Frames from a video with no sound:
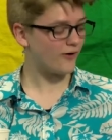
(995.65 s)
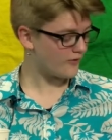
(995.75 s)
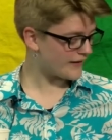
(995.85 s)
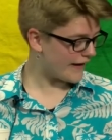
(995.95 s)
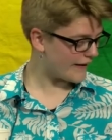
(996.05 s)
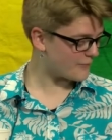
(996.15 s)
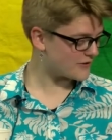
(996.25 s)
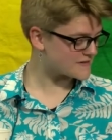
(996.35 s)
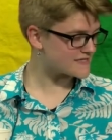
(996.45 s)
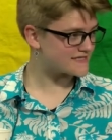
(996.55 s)
oh yeah, that
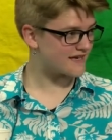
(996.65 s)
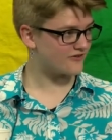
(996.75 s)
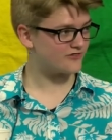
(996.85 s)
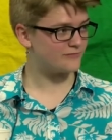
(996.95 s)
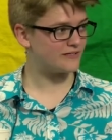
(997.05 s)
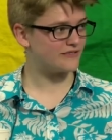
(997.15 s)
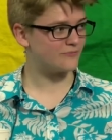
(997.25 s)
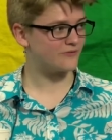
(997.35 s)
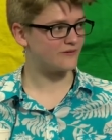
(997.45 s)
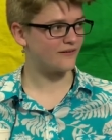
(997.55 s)
person's LGBT
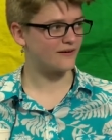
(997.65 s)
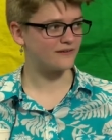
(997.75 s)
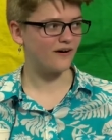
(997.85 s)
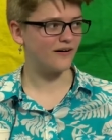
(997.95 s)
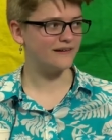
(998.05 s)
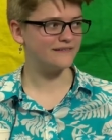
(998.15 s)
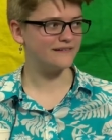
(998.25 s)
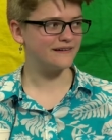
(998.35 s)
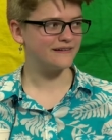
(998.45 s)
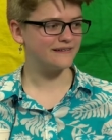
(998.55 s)
when they're like not.
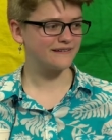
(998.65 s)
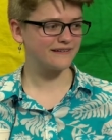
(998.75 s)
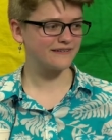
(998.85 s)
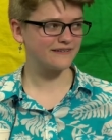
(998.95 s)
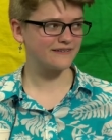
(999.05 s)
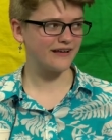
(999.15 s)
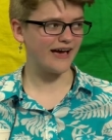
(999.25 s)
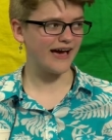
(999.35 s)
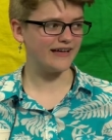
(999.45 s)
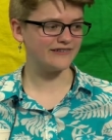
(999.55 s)

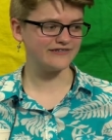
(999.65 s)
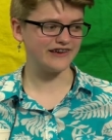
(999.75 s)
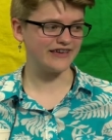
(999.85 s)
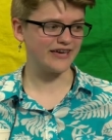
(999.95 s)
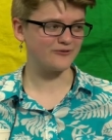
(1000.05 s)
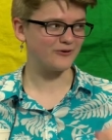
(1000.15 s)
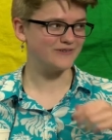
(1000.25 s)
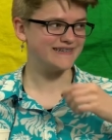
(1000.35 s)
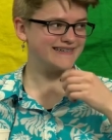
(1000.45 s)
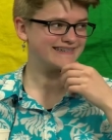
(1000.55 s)
At J.K.
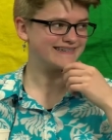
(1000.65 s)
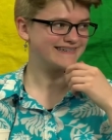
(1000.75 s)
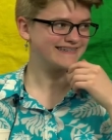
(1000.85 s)
Rowling. Yeah,